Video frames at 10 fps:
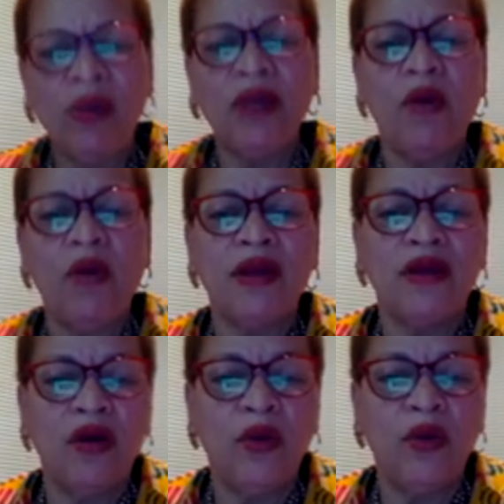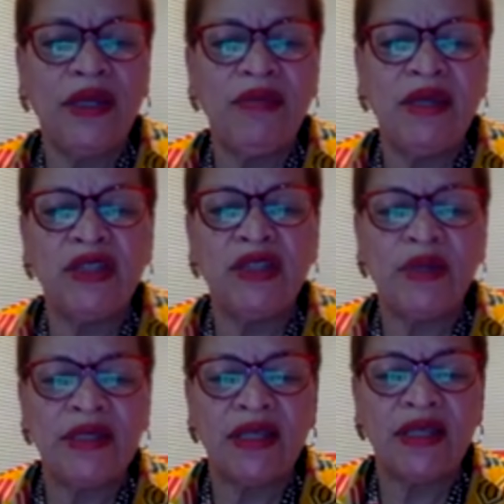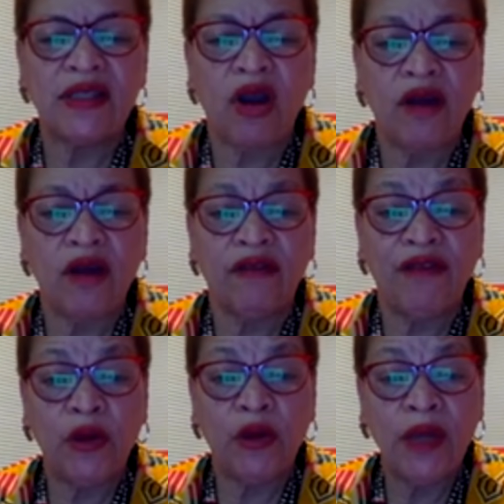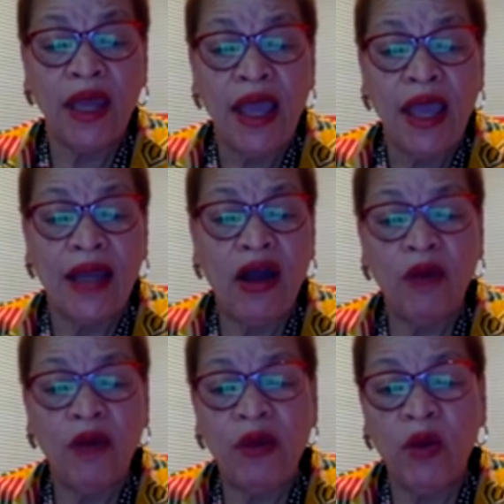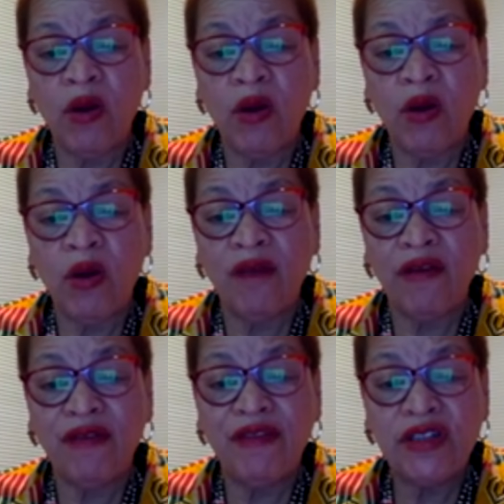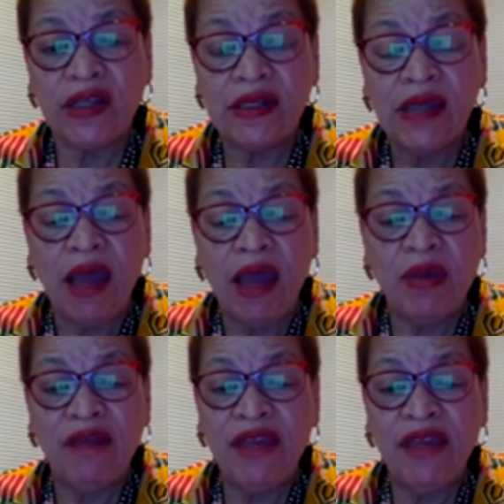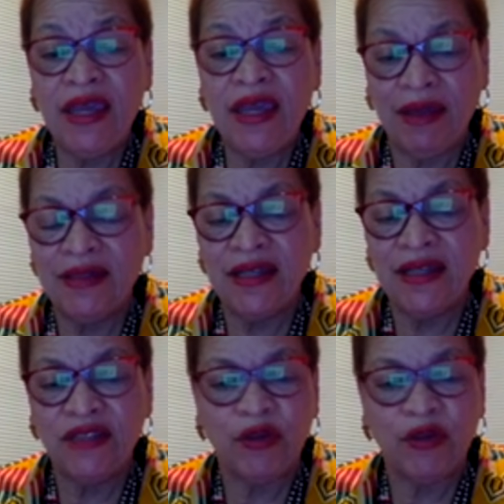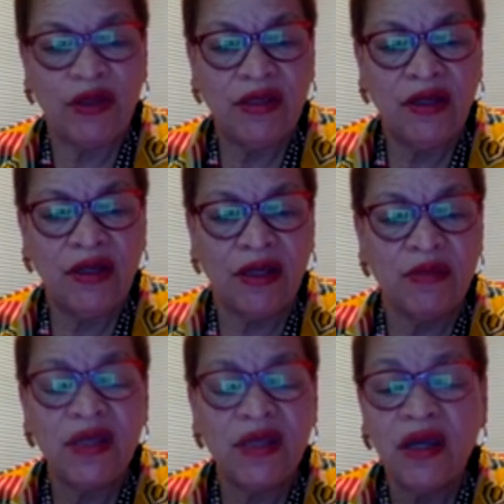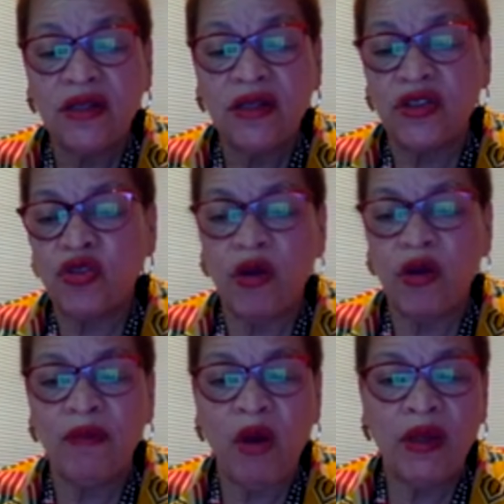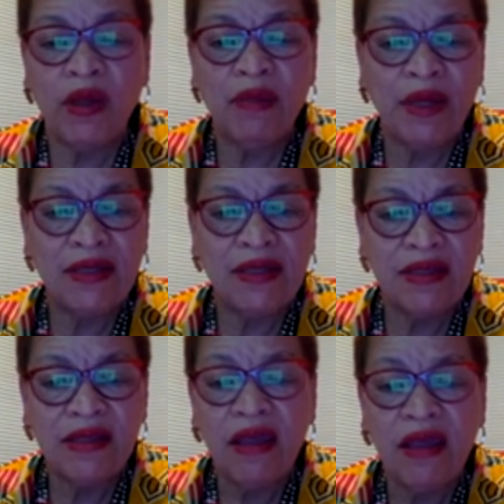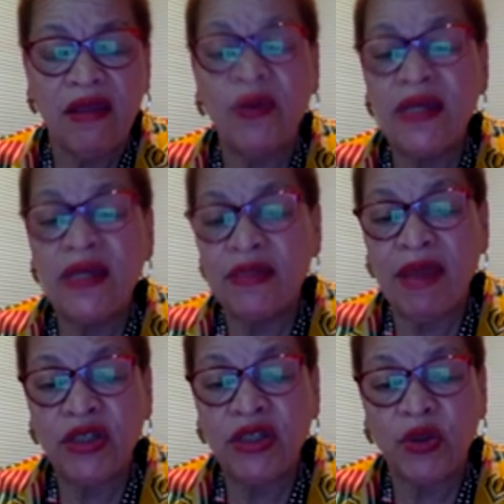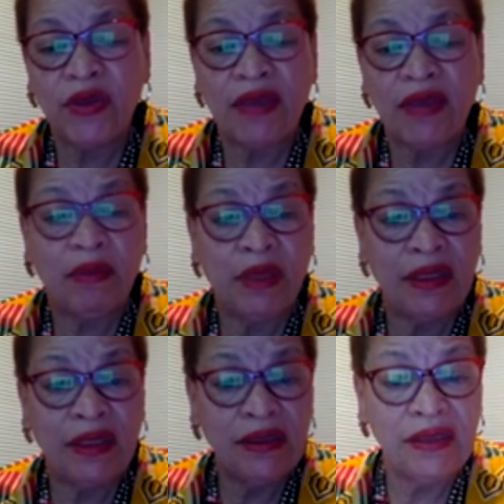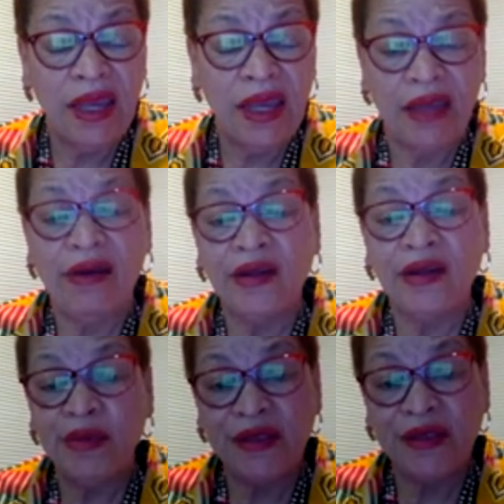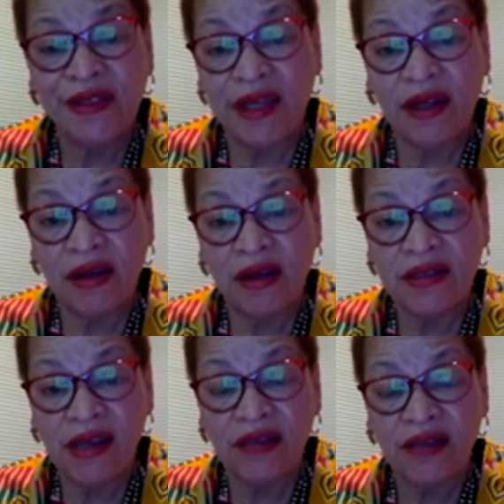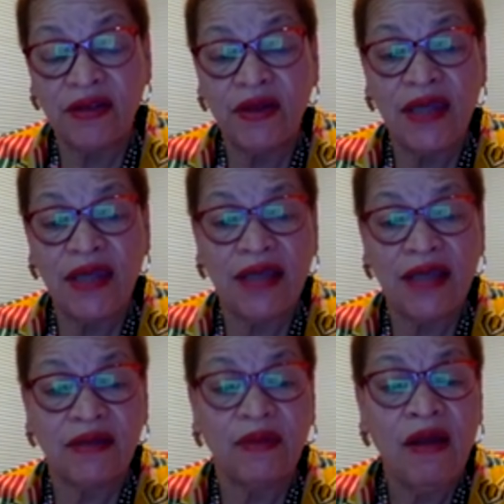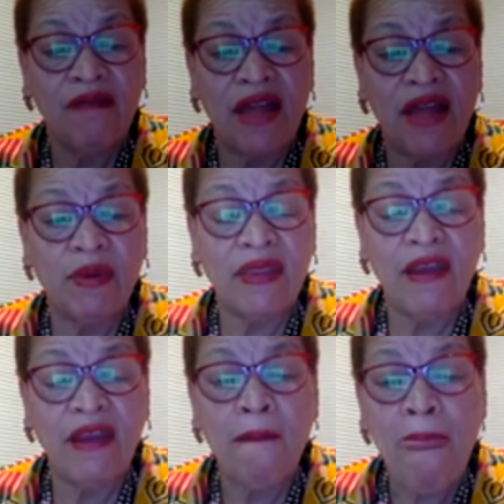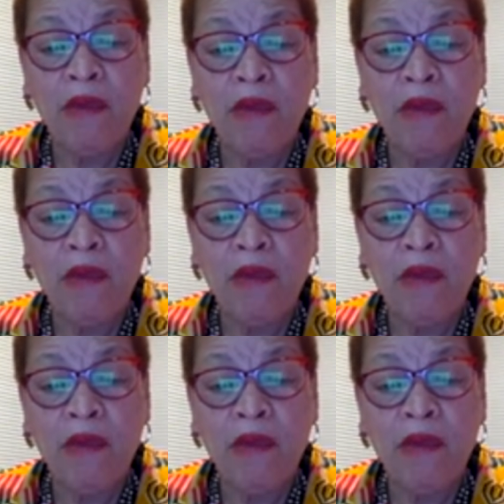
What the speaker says: want to know what he means when he says guard the vote. And I hope that we're all very vigilant. I mean, if he intends for these hoodlums to storm polling places, then we need to make sure that the police and all the police are not on our side. You know, he has a following there. That